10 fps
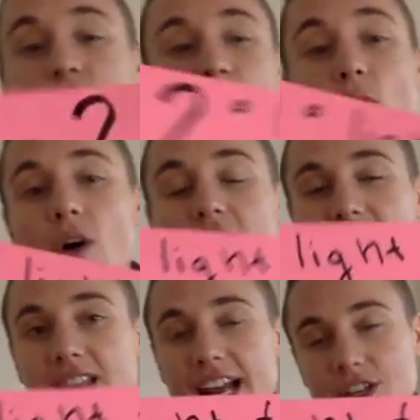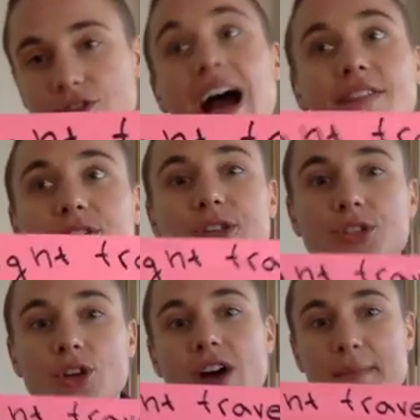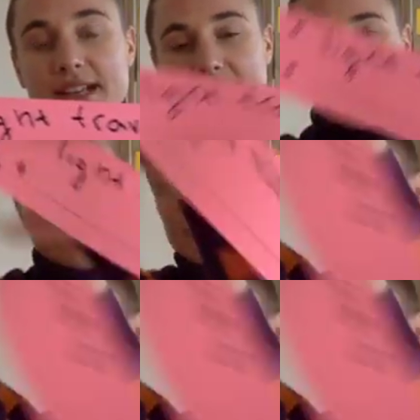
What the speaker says: for light travel. So let me see.